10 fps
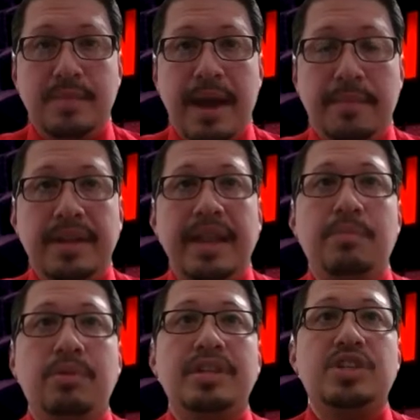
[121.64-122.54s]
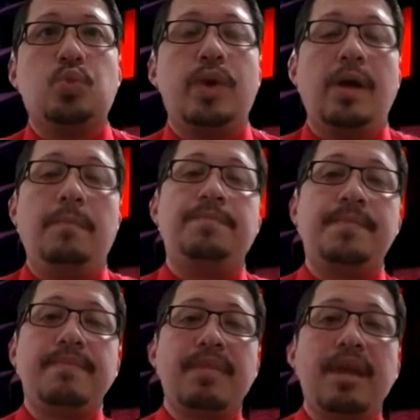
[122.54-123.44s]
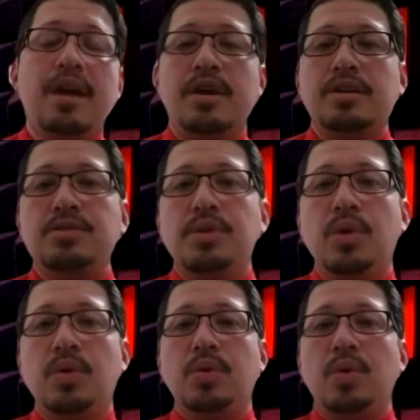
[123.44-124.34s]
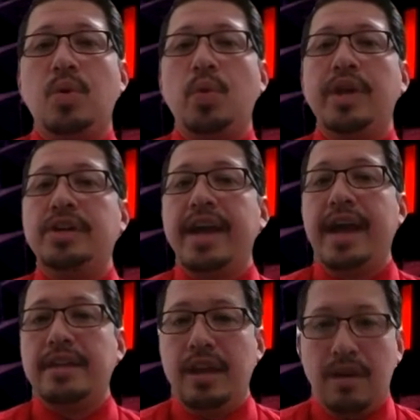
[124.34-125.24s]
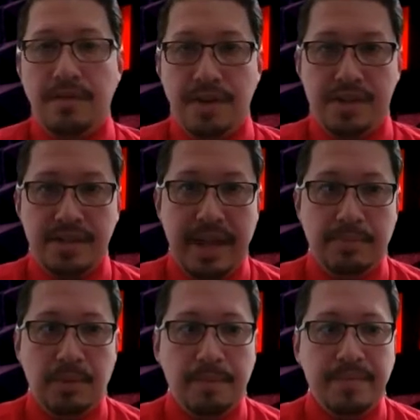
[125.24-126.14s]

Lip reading: might be labeled as well? So we look at our first label,